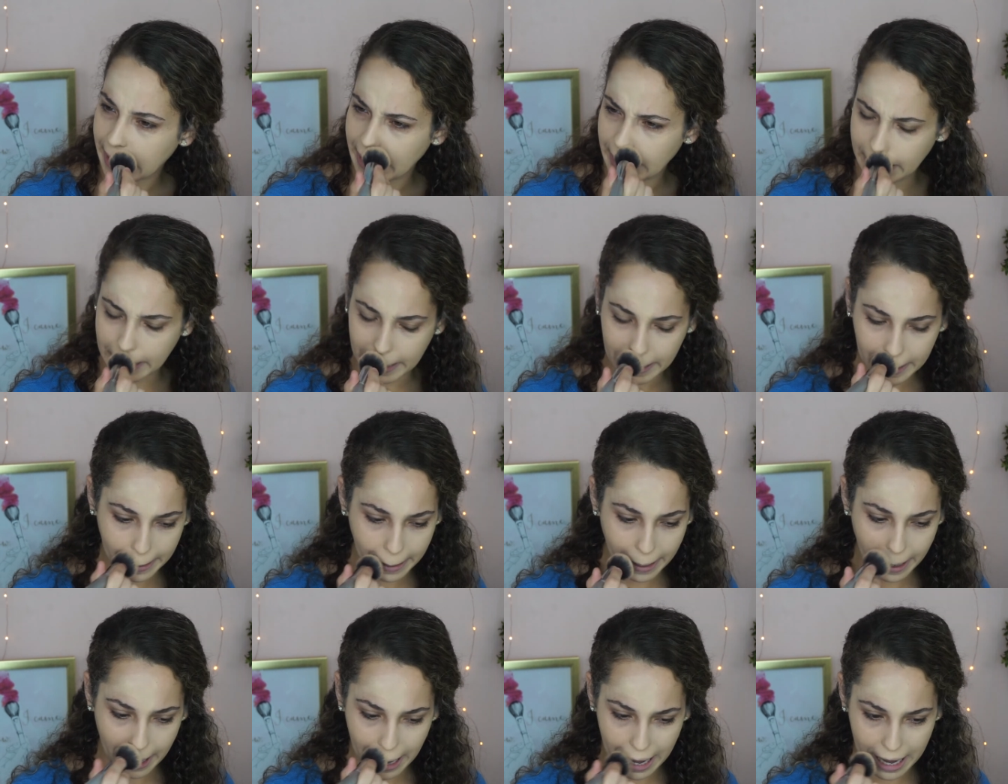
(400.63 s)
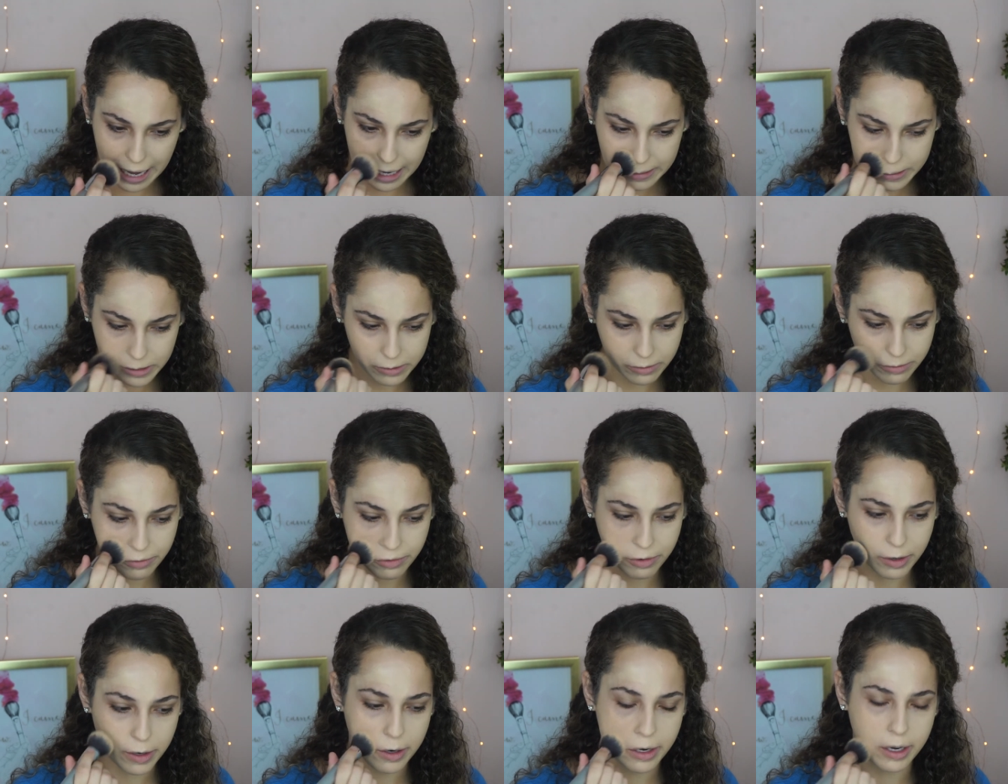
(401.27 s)
think it has a
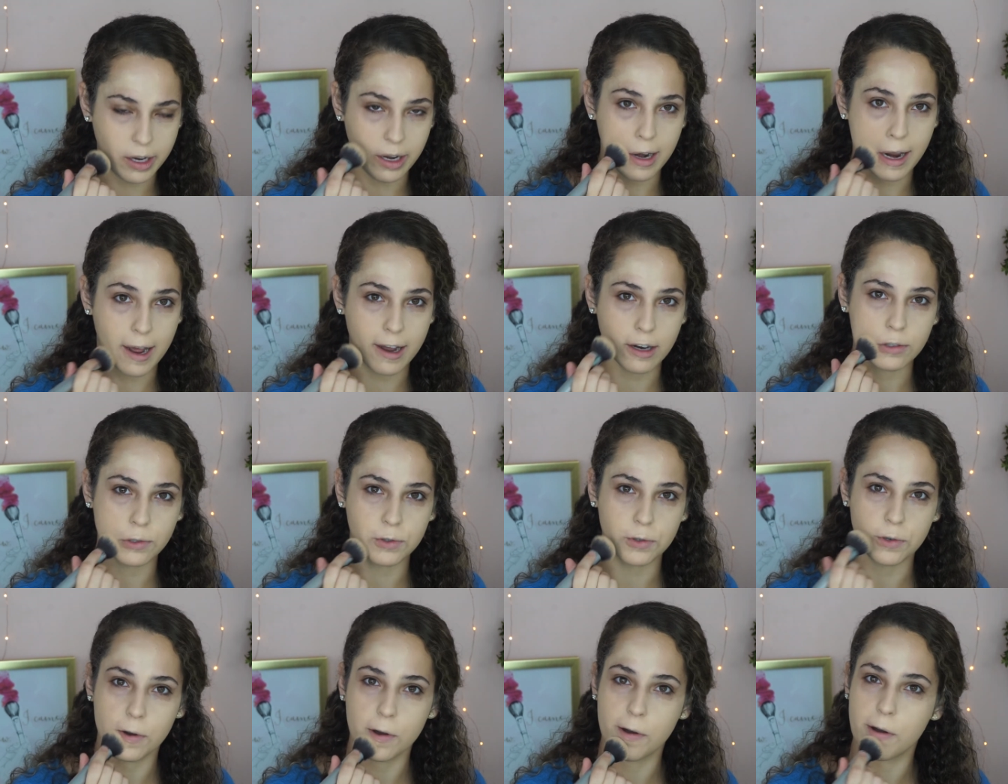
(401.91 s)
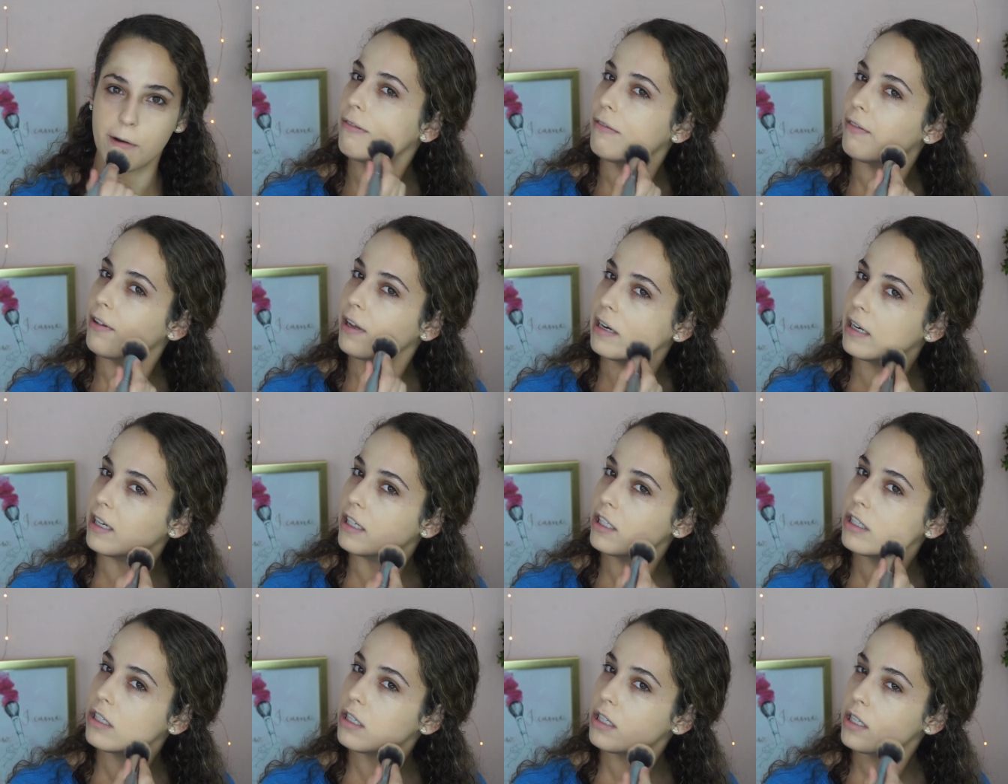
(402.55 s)
very natural
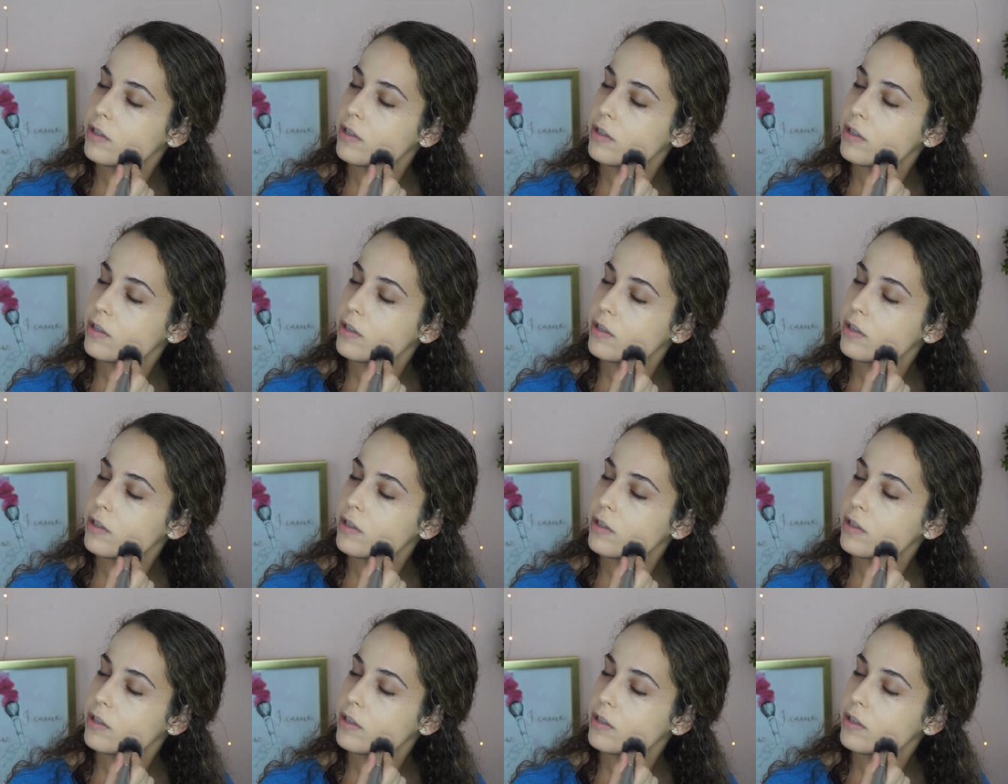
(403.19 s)
finish